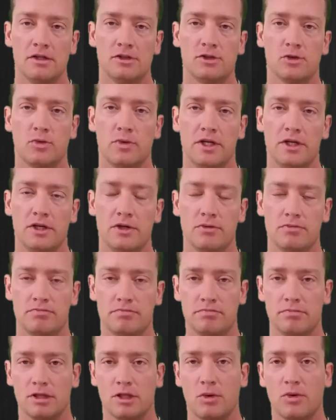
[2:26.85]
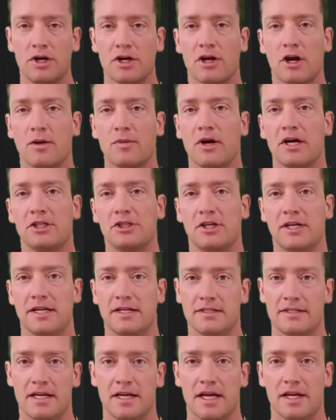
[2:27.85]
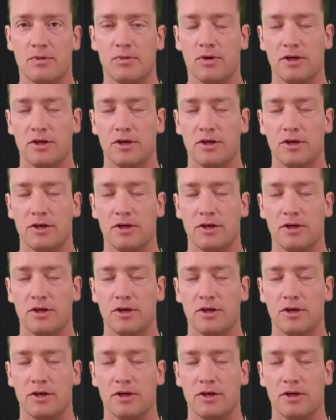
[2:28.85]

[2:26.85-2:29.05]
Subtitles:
So when you lower your carbohydrate intake,